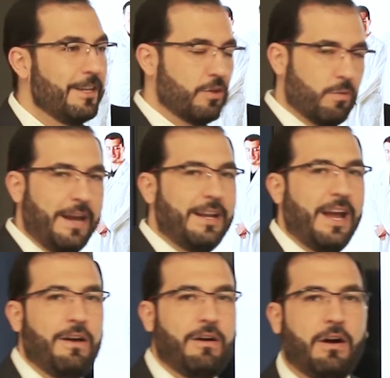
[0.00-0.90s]
So right
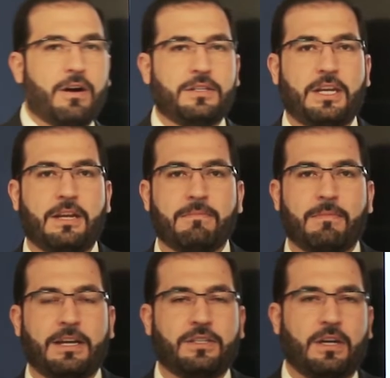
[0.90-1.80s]
now, our
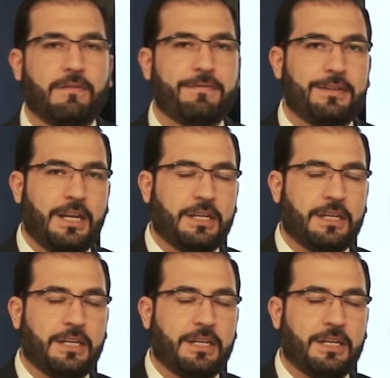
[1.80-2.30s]
team, myself,